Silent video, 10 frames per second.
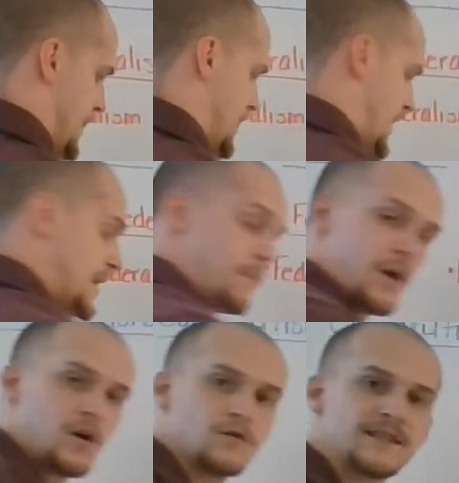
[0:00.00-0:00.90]
They
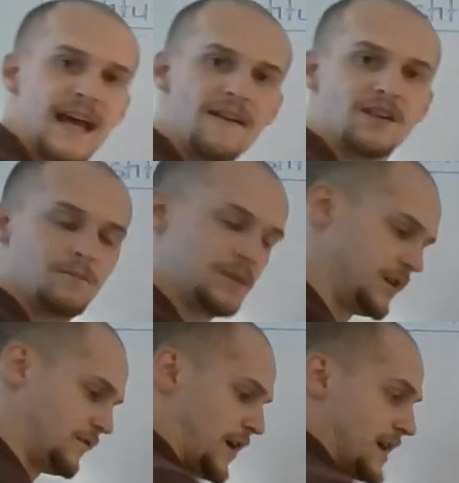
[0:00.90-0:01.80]
opposed having a
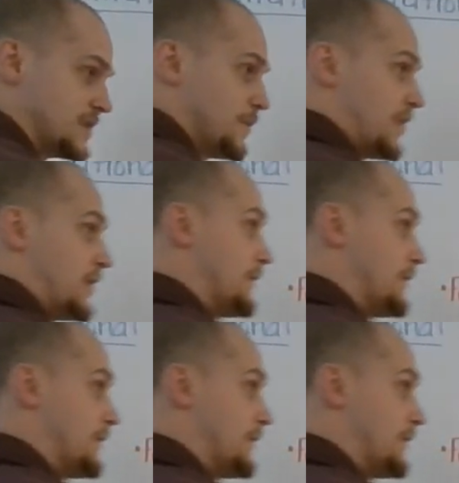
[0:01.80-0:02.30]
Bill of Rights, but the